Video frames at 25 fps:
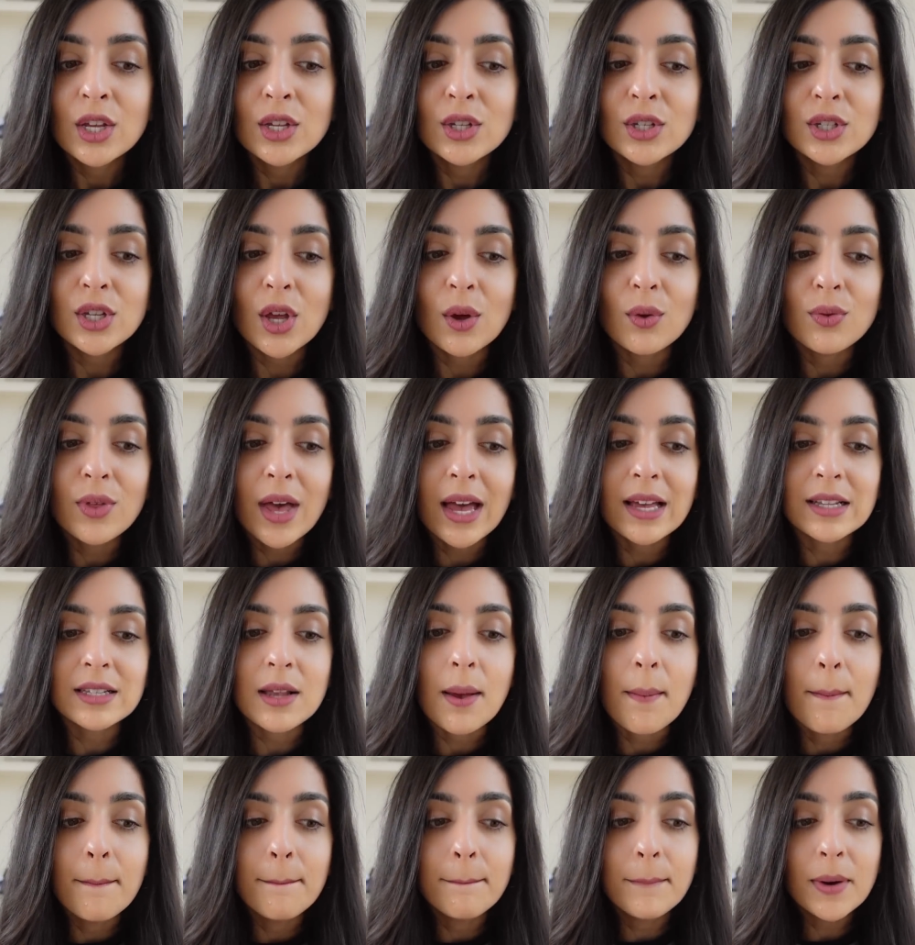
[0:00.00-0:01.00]
So
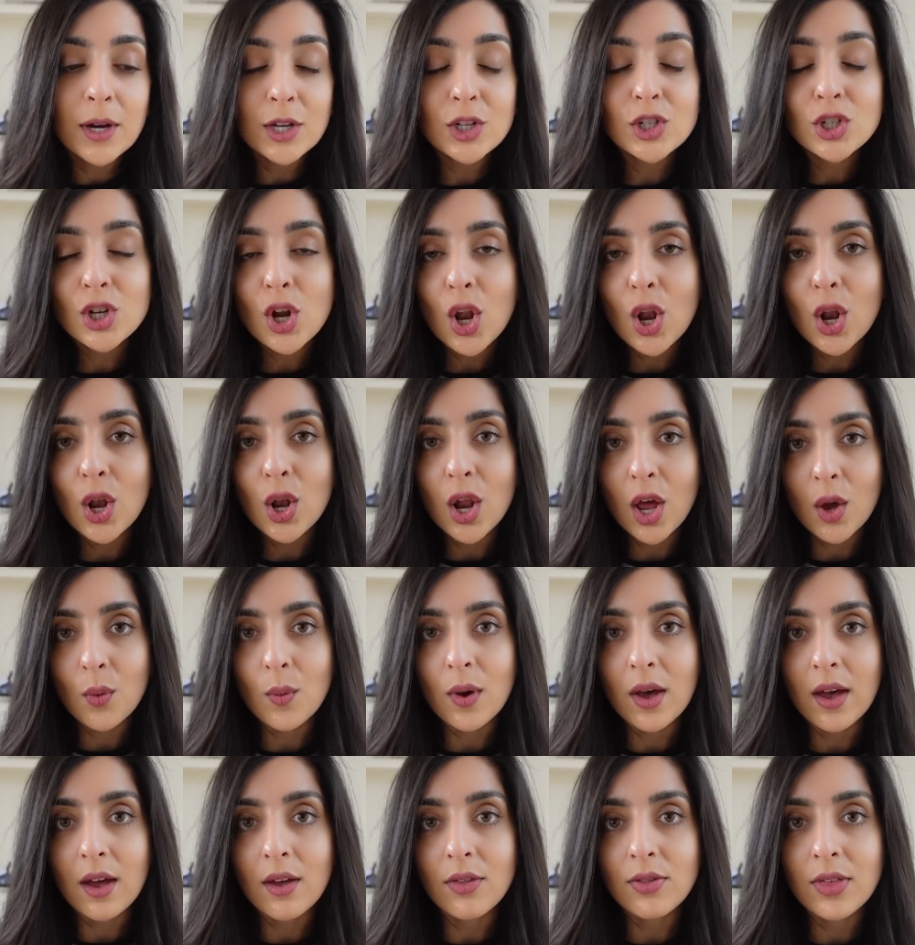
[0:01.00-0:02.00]
that's much
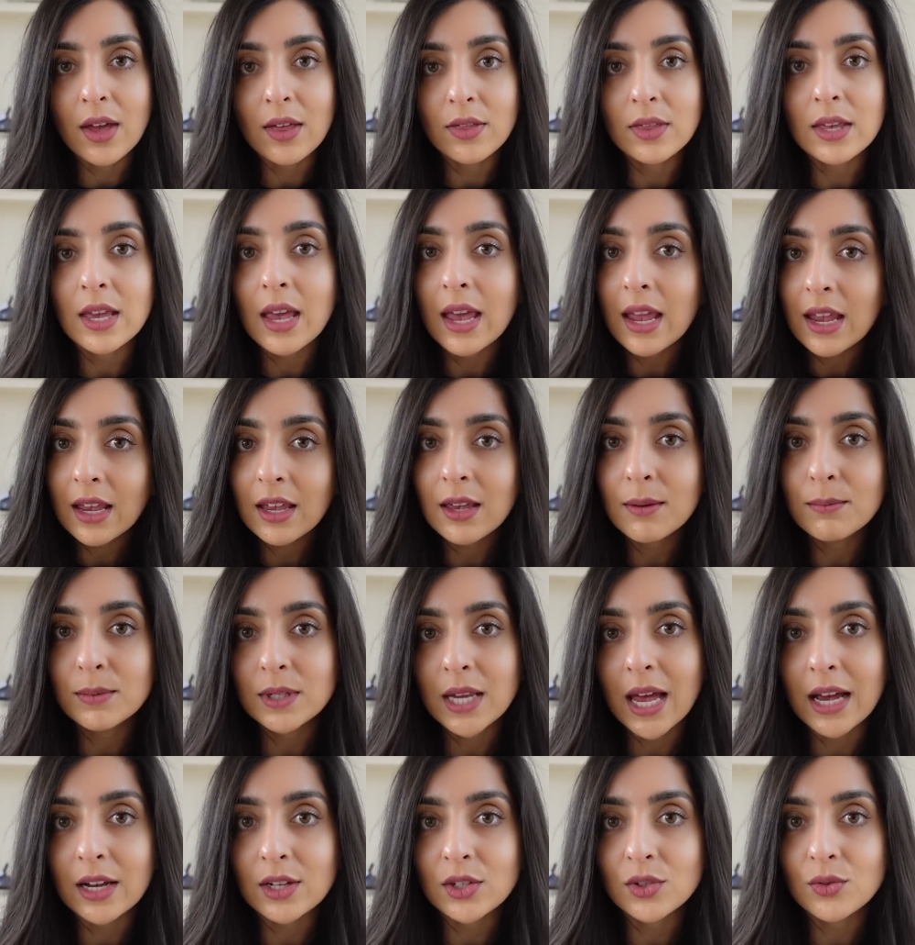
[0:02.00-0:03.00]
lower than the income
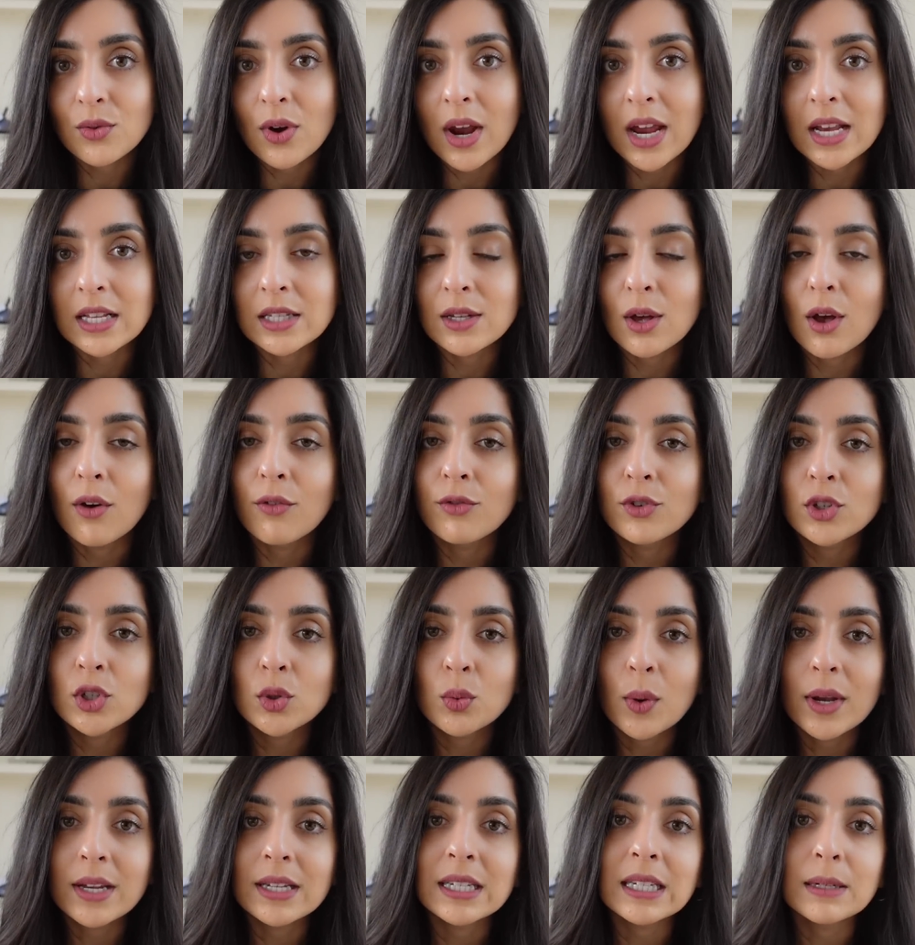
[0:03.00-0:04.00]
tax rates of
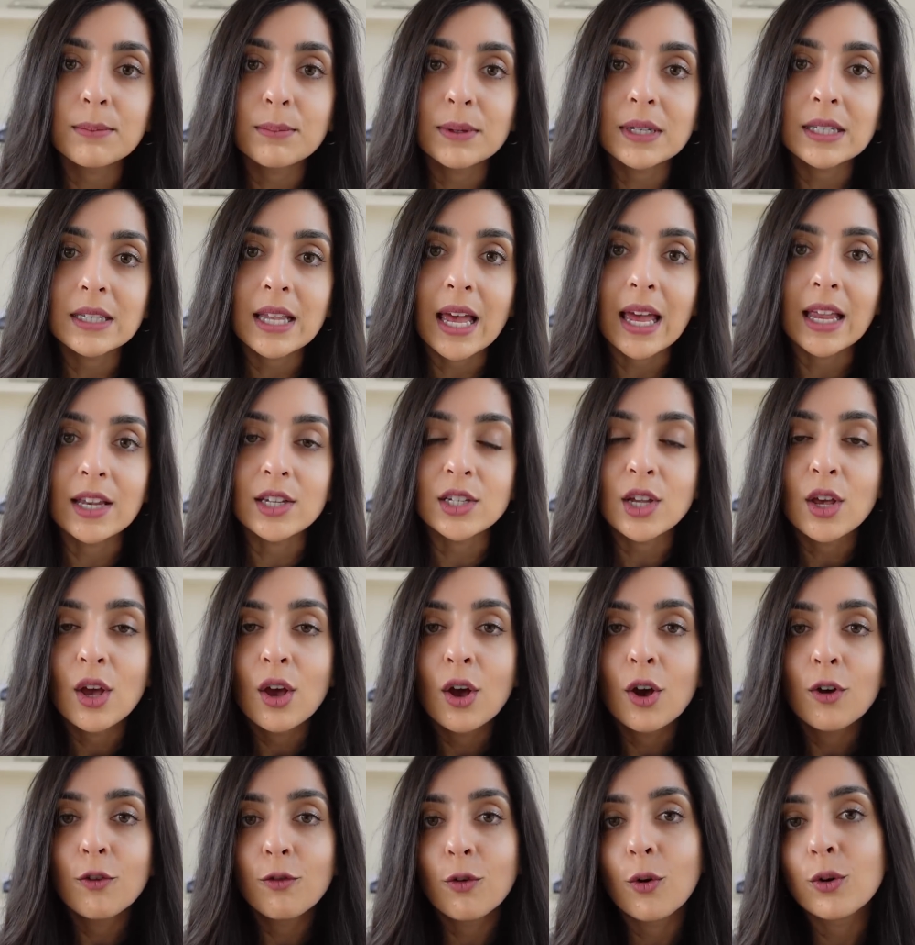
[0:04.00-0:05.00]
20%,
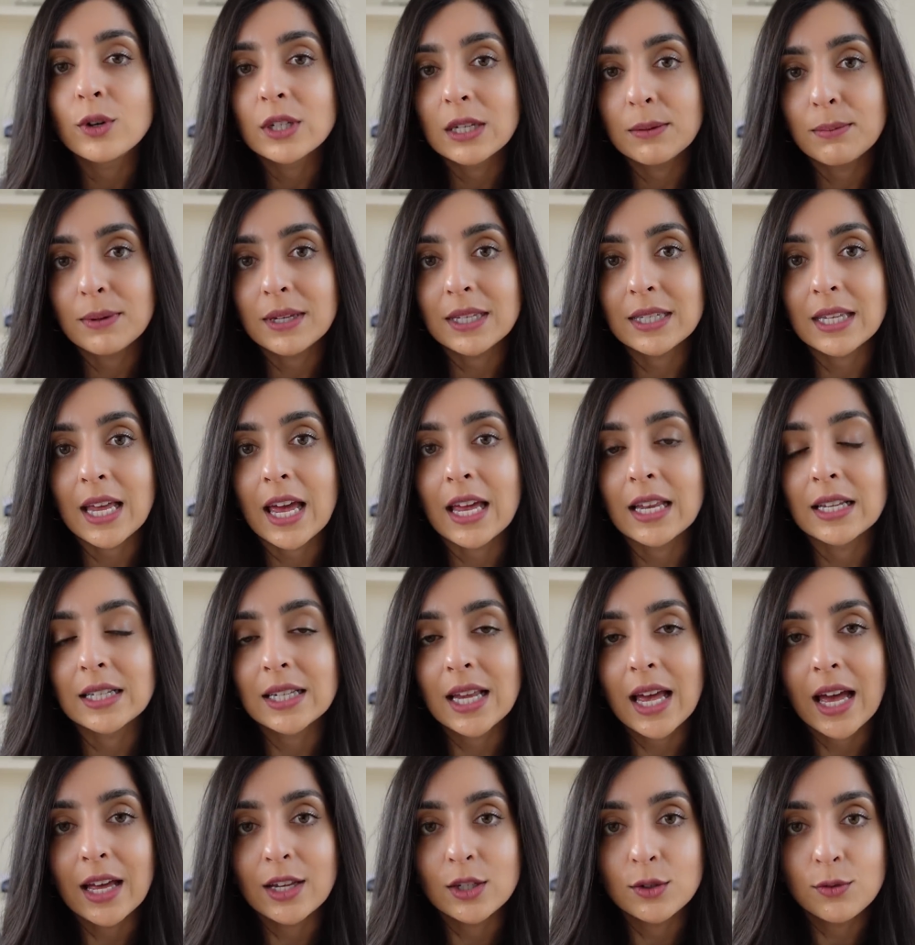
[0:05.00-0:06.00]
40%
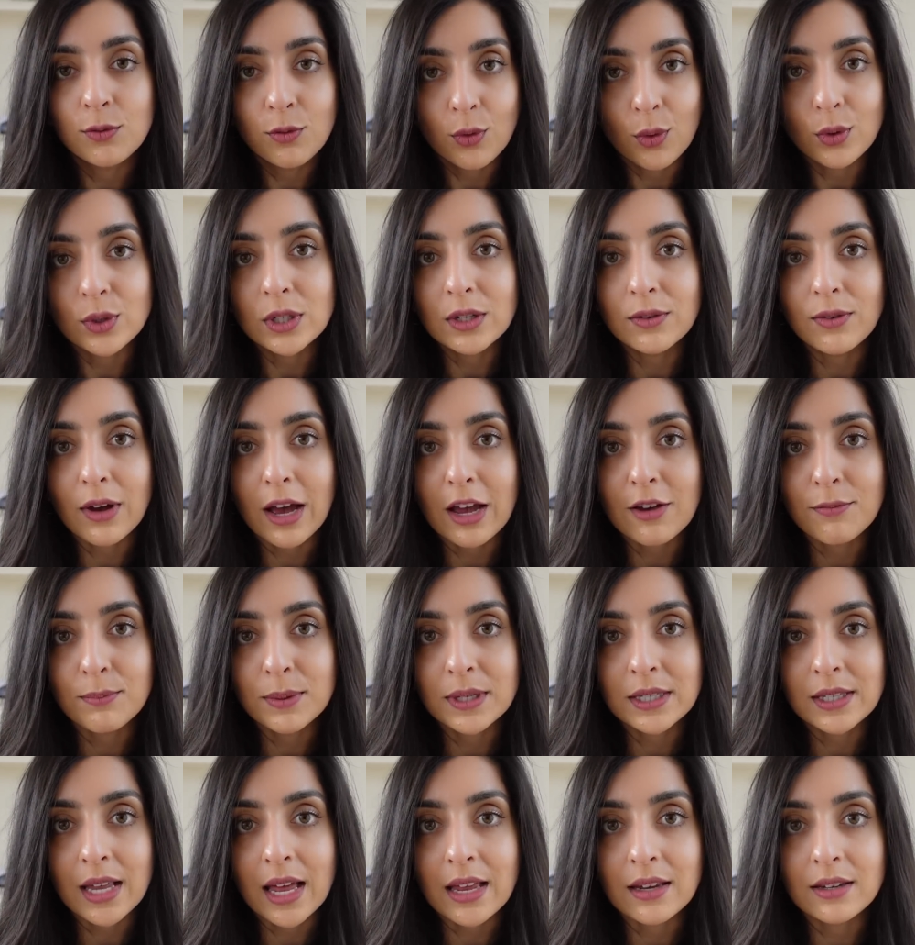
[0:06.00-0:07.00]
and
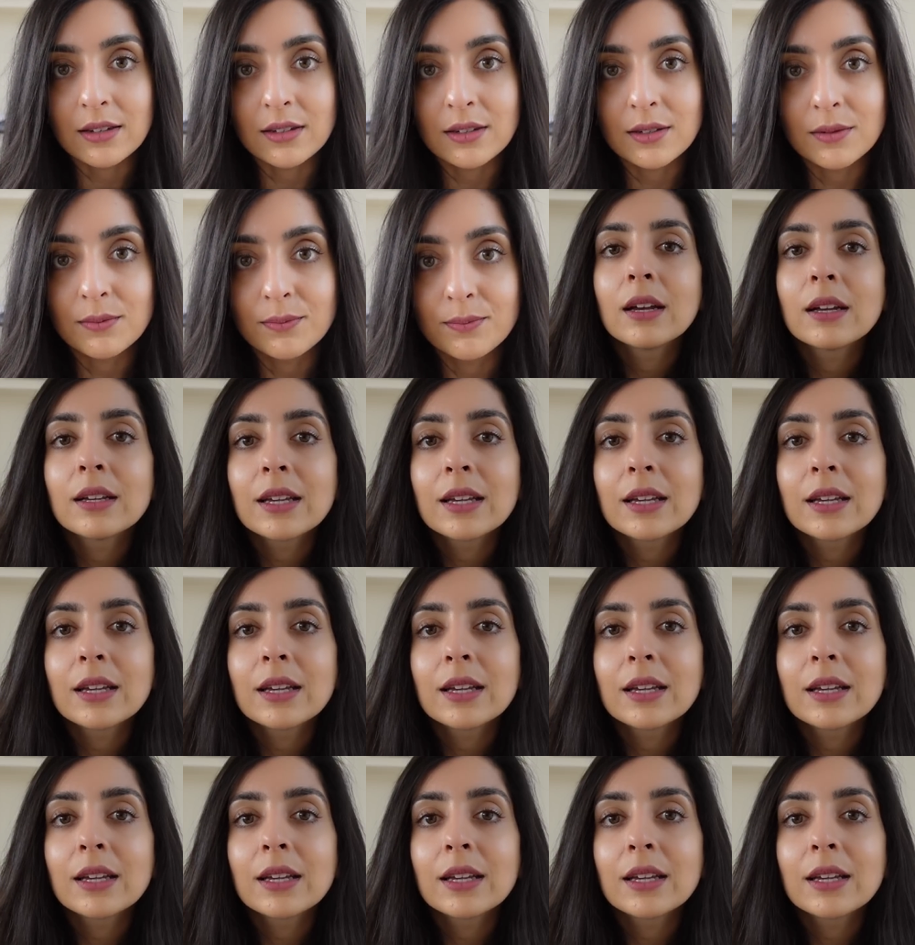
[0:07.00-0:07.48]
45%.